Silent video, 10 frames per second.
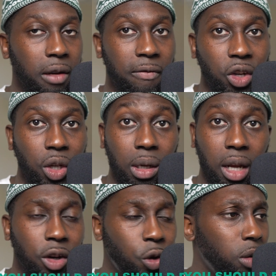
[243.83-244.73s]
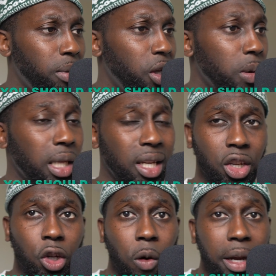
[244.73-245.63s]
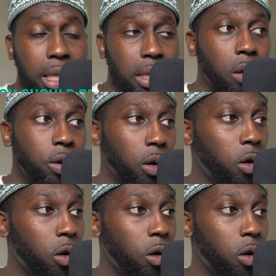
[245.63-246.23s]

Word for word: inefficient and you should be using joins on your